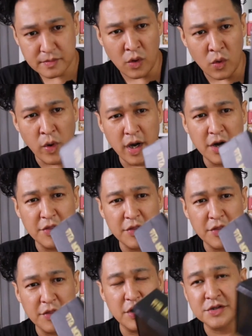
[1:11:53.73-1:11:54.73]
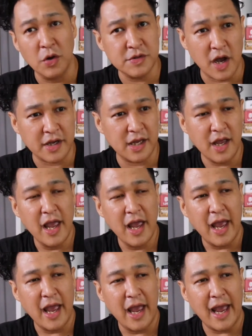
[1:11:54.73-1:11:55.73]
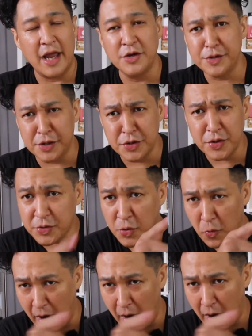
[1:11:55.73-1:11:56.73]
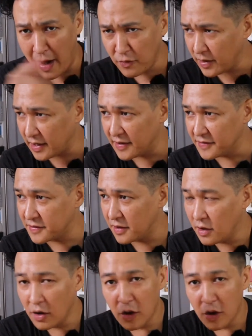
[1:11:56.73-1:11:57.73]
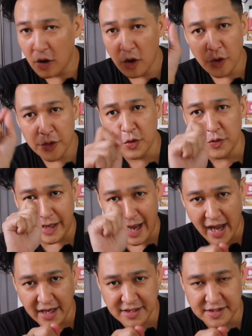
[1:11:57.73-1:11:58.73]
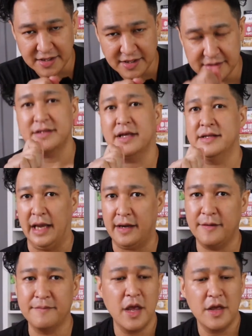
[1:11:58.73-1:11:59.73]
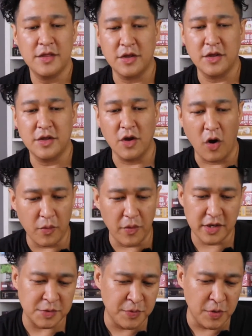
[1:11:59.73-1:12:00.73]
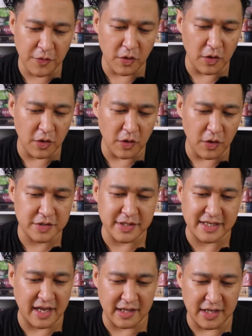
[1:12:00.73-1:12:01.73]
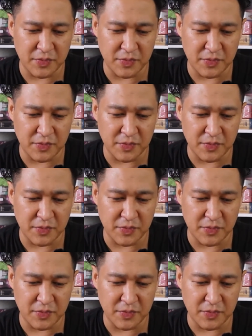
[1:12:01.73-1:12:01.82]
where there's no talking and you deduce who everyone is through the actions that they take. The artwork is beautiful. It looks like stained glass